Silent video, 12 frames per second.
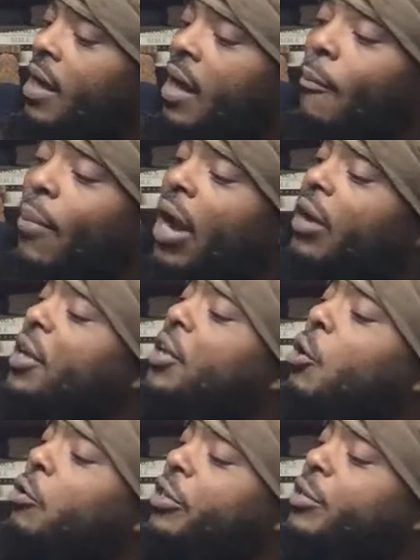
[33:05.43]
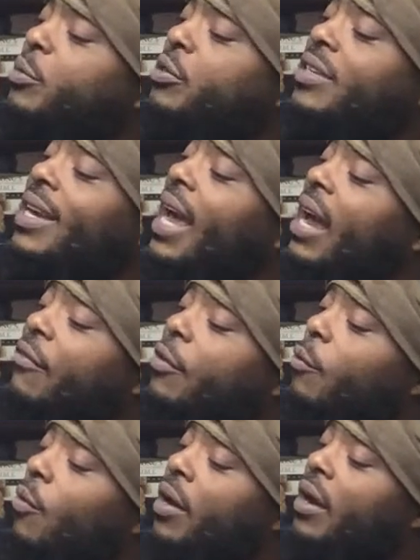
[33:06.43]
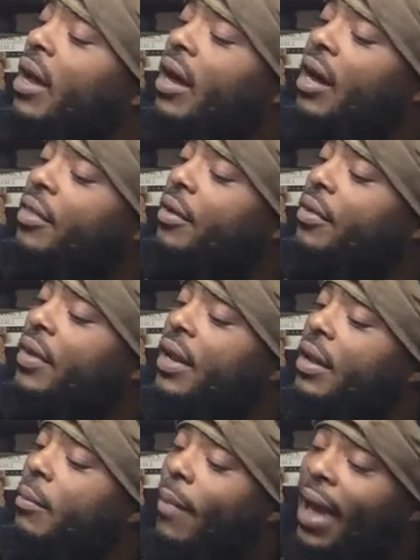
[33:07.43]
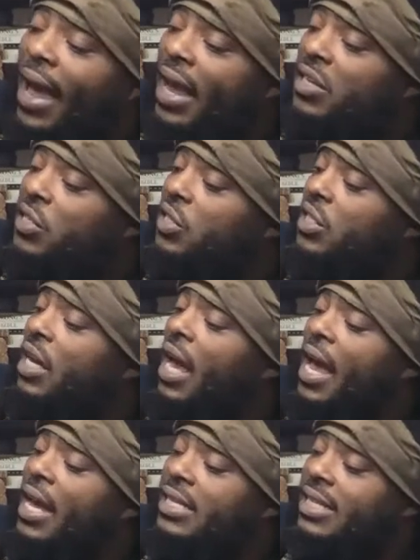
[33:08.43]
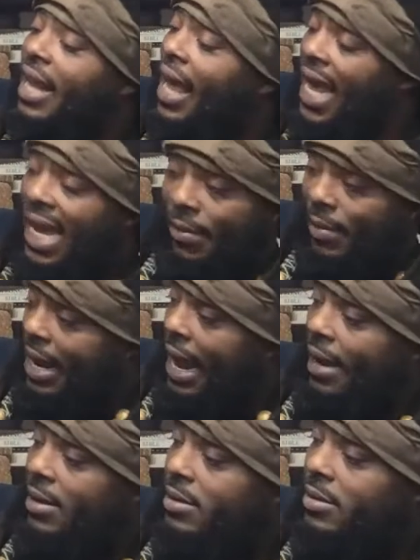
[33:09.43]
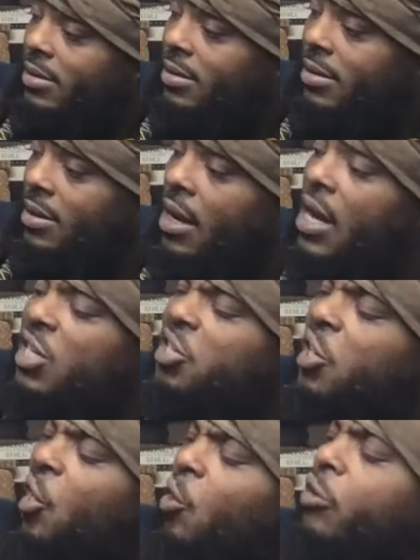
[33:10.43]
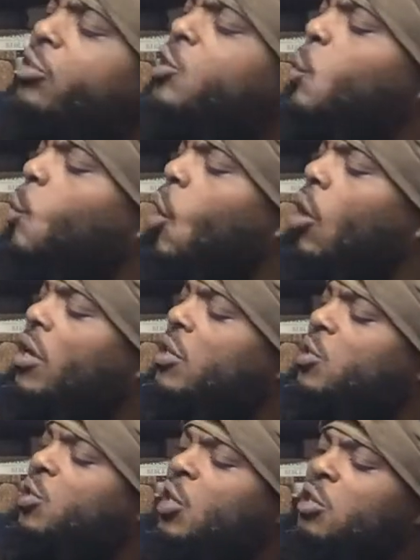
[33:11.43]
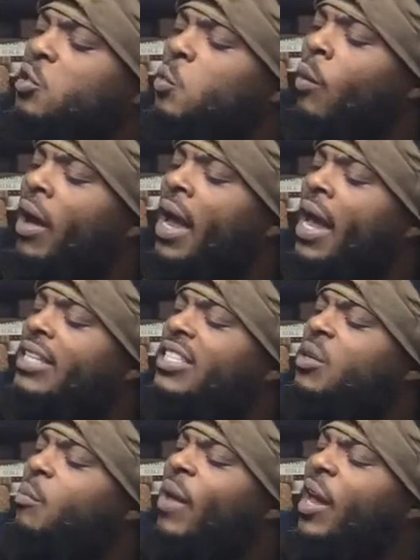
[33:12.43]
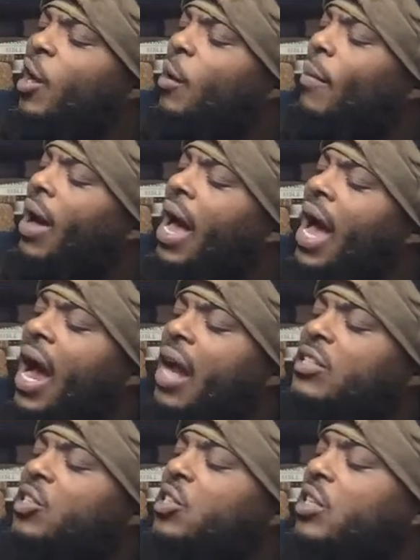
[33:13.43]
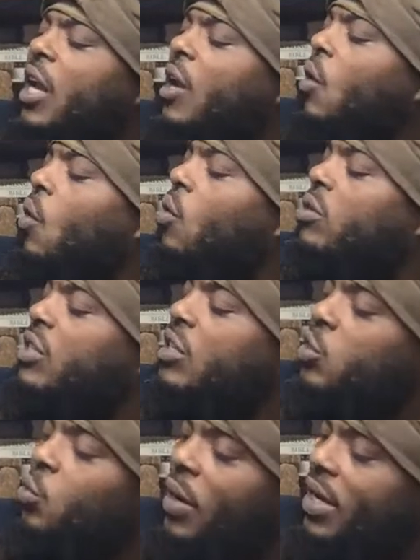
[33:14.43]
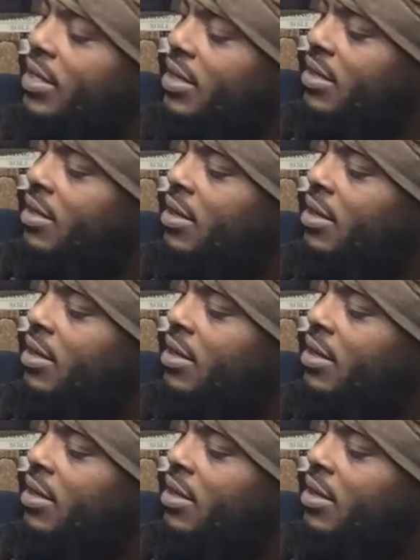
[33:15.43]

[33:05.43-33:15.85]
barely noticeable to everyone other than the man she has it aimed at. She learns to walk in such a way as to make her behind shake or to twist,